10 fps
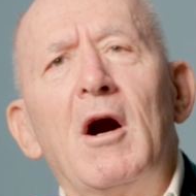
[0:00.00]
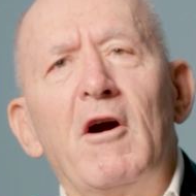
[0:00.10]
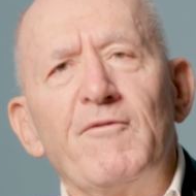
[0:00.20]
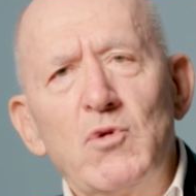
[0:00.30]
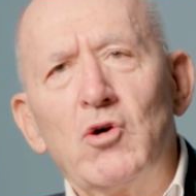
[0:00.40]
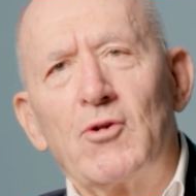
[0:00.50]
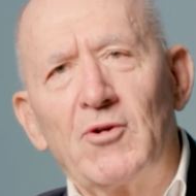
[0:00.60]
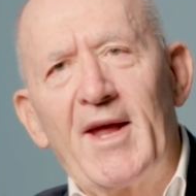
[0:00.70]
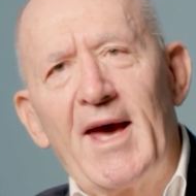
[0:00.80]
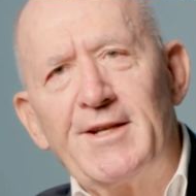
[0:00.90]
of
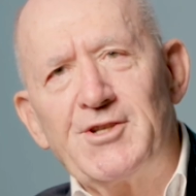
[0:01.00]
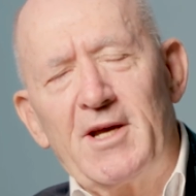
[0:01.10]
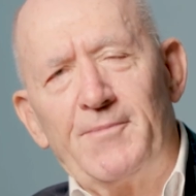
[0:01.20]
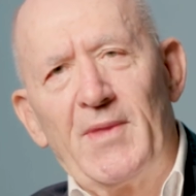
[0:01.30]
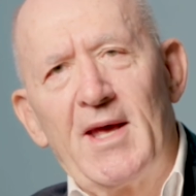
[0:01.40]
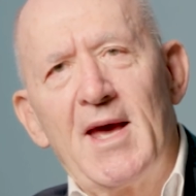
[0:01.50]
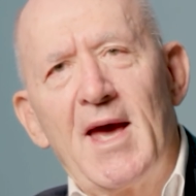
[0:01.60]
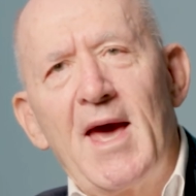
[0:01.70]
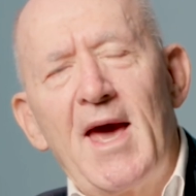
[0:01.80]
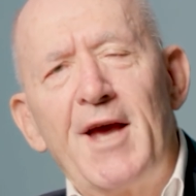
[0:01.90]
mortal danger
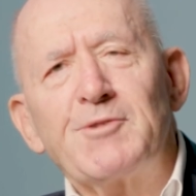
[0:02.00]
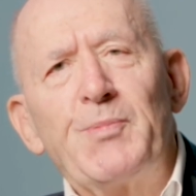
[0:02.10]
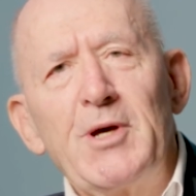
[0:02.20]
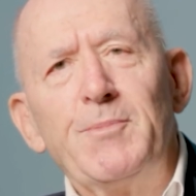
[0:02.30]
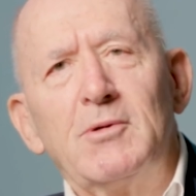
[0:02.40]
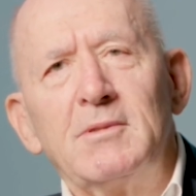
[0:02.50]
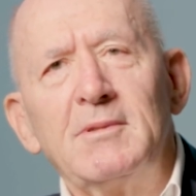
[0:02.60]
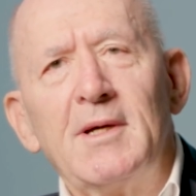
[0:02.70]
as people